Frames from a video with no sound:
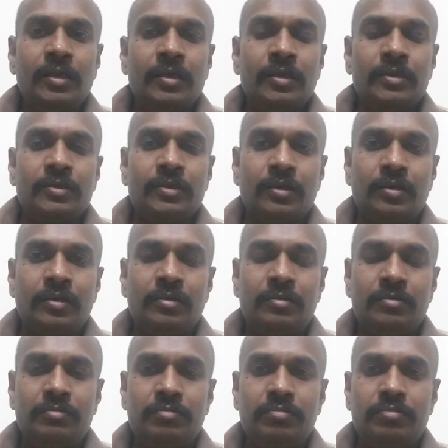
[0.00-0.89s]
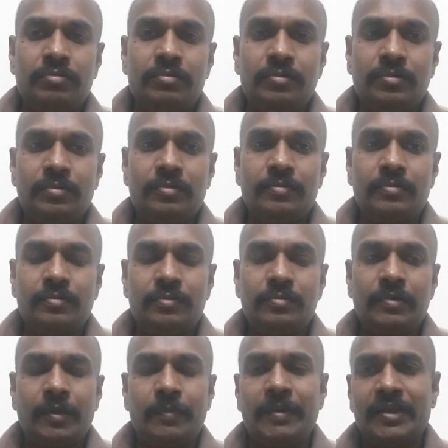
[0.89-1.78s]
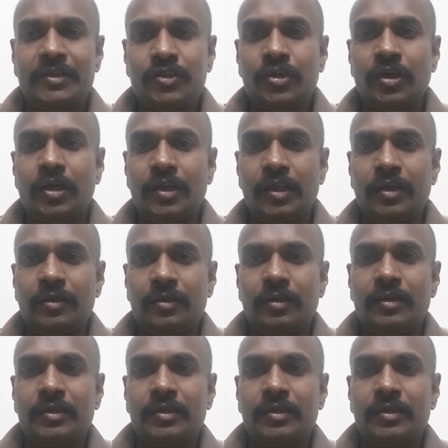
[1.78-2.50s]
So a big churning